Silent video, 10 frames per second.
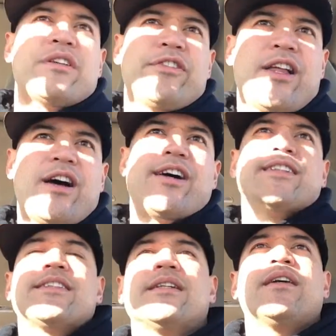of
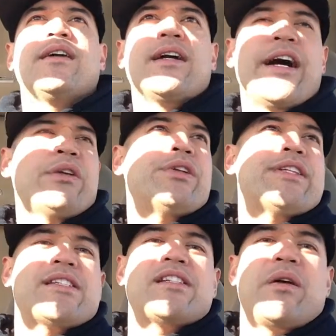vlogs. I know
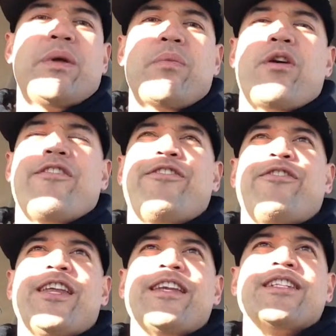this is going to be more
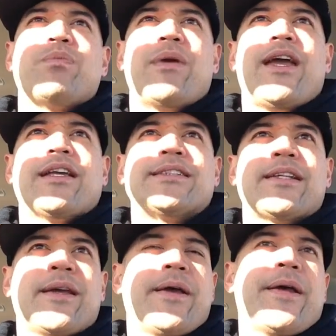fitness based,
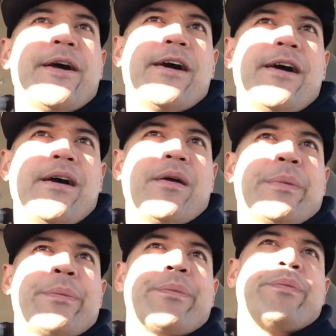
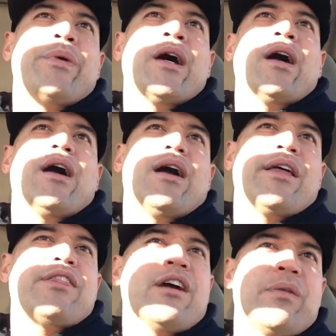but
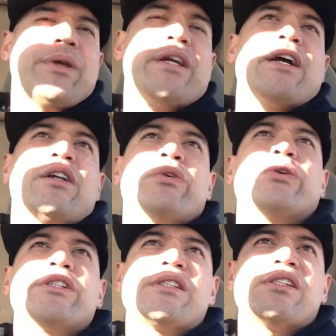I thought it'd be kind of
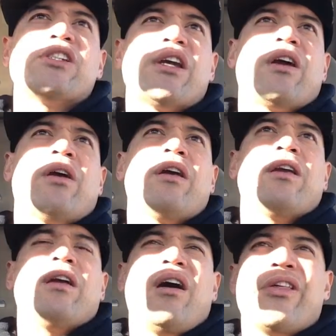cool just to share
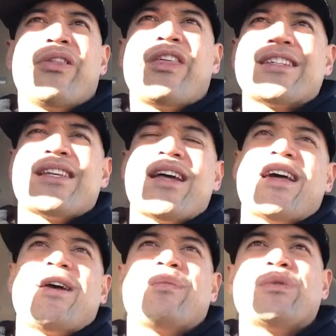other things that
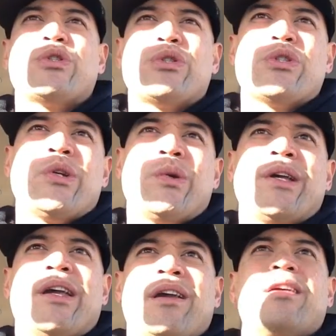I'm
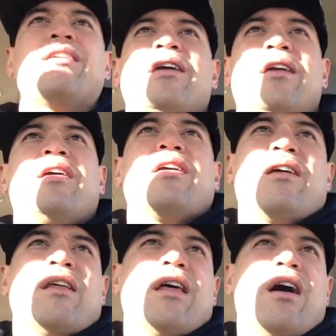doing
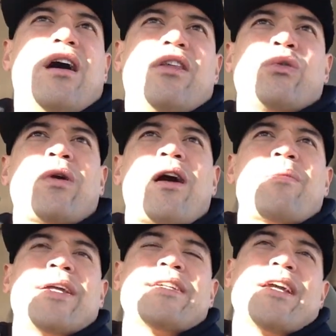
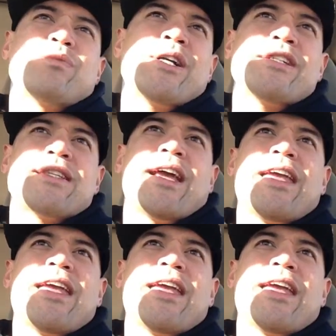throughout my day as much as I